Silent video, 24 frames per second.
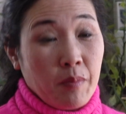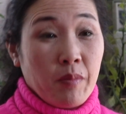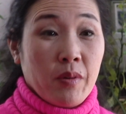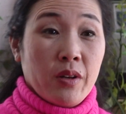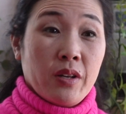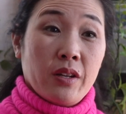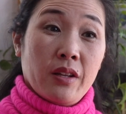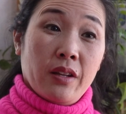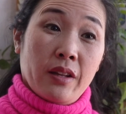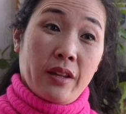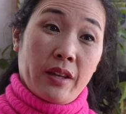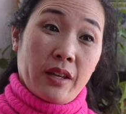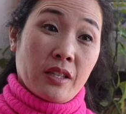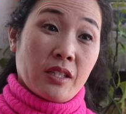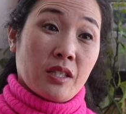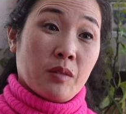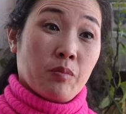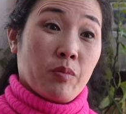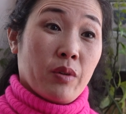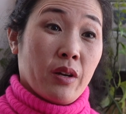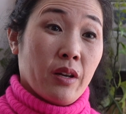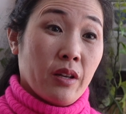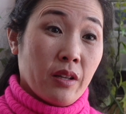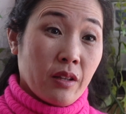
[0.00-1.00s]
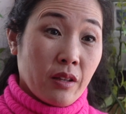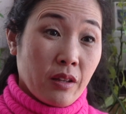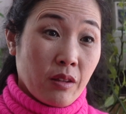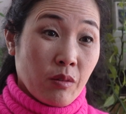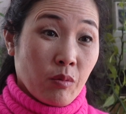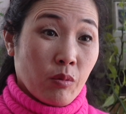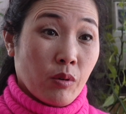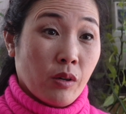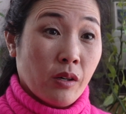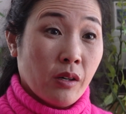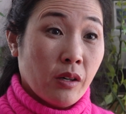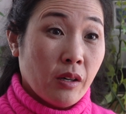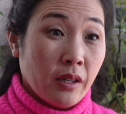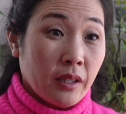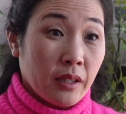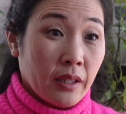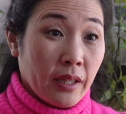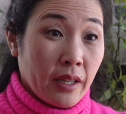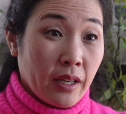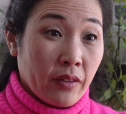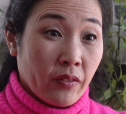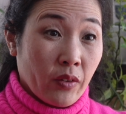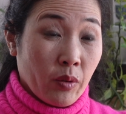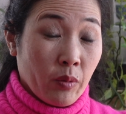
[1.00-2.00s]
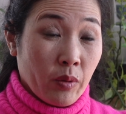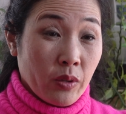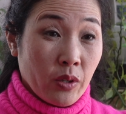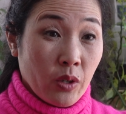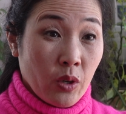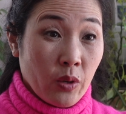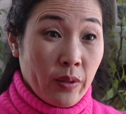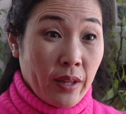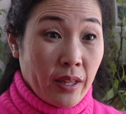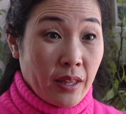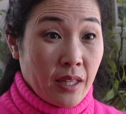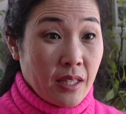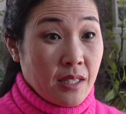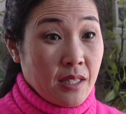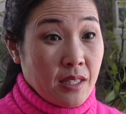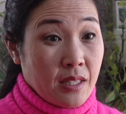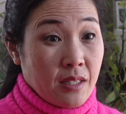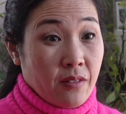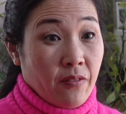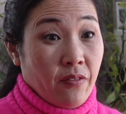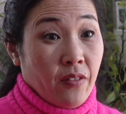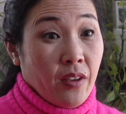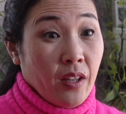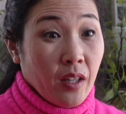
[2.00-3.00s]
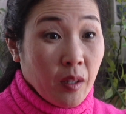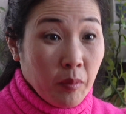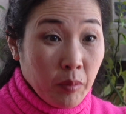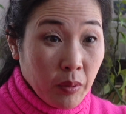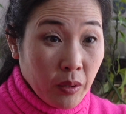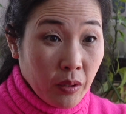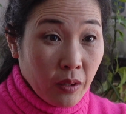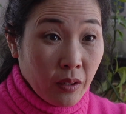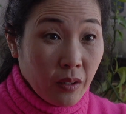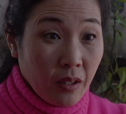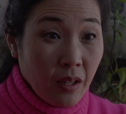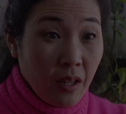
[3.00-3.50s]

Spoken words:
going to spread the word and let everyone know that this is available.